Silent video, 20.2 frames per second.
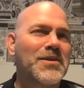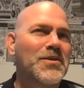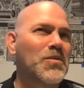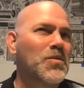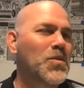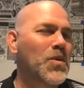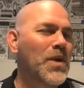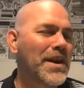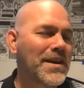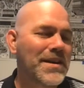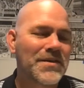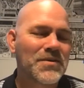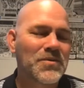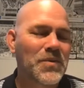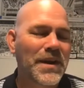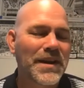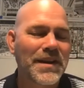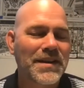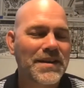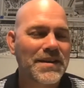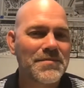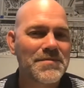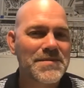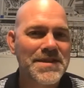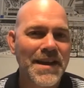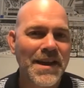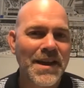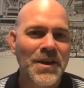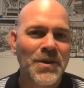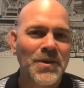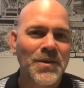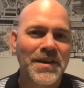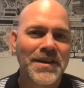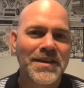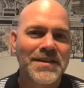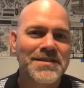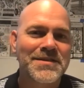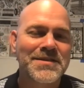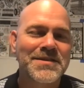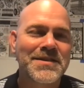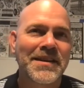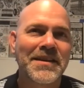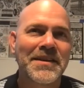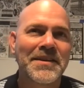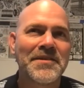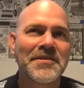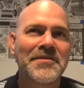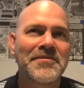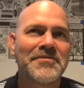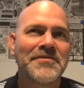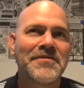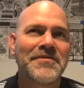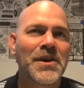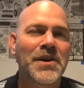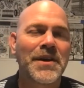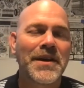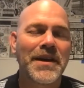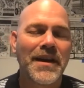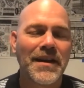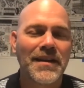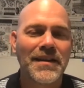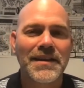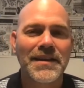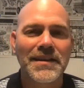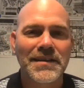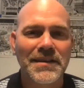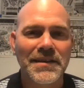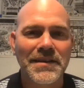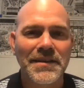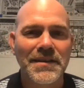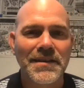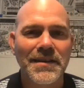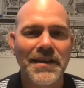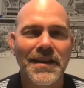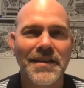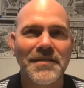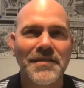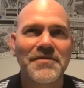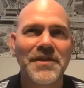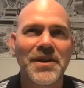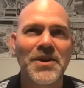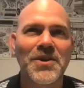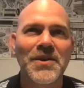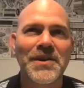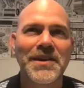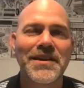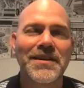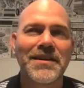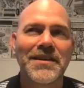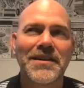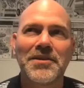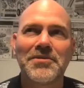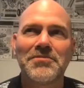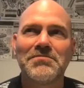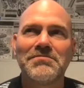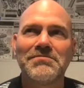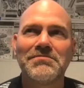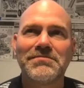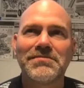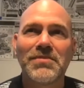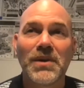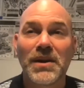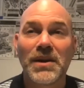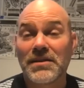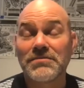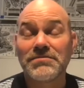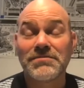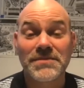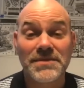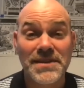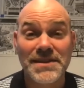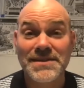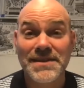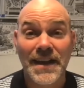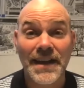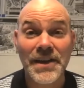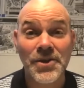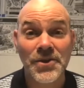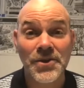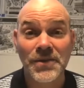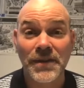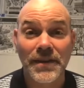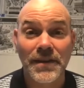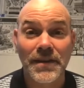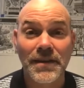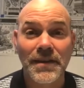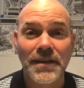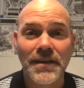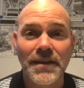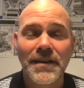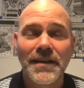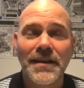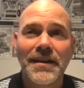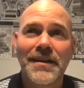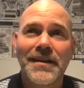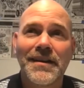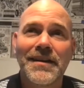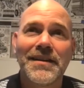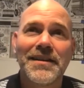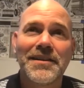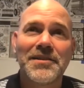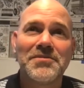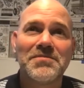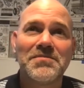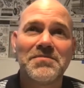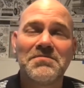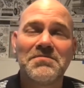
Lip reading: when it comes out, it's done very elegantly and very well designerly. Uh,